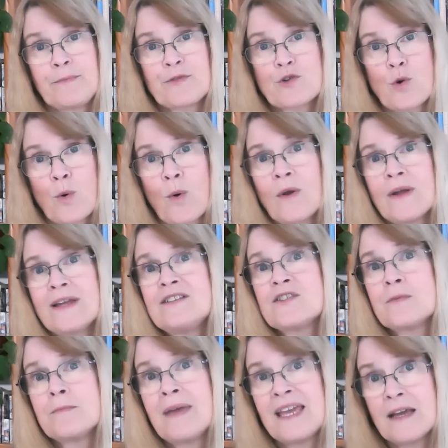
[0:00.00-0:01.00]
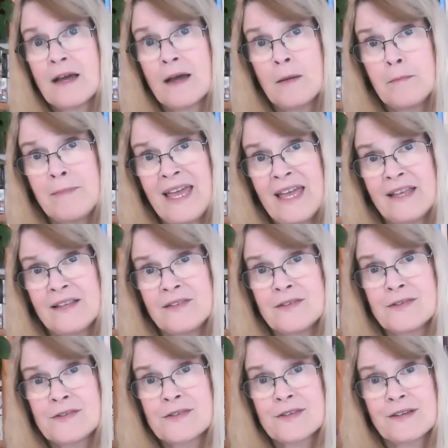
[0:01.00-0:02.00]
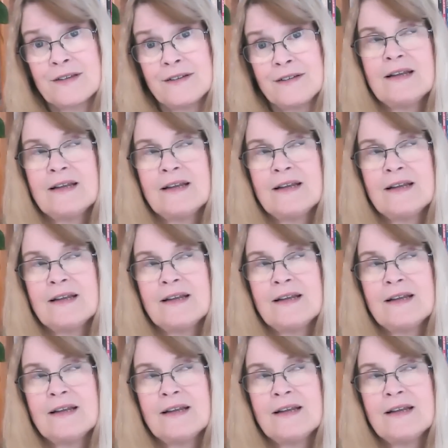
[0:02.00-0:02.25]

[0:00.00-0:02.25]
trying to make amends.